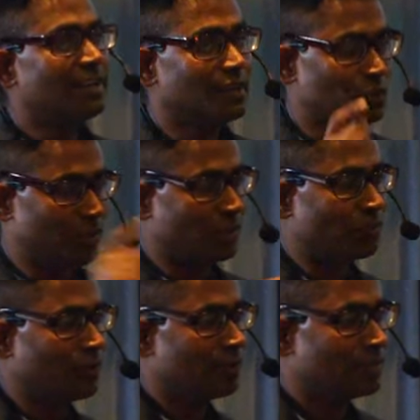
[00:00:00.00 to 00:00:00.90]
you get
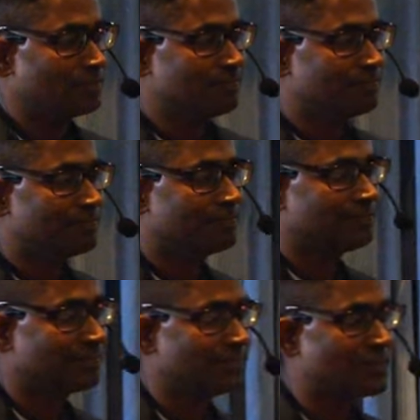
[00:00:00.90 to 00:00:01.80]
rewarded.
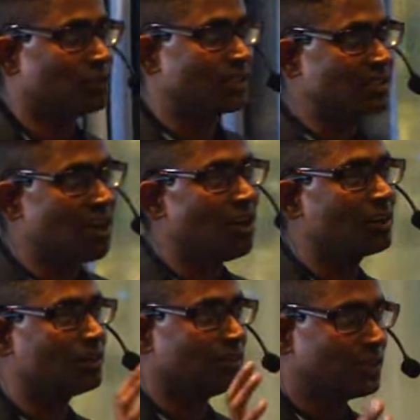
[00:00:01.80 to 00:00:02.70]
So these are
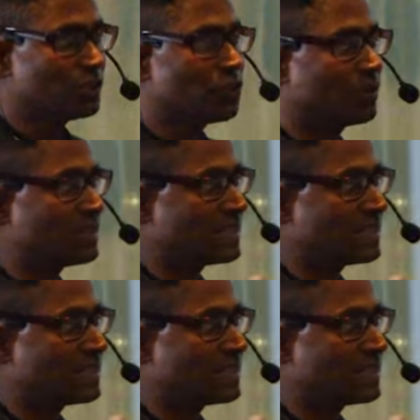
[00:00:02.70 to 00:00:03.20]
the token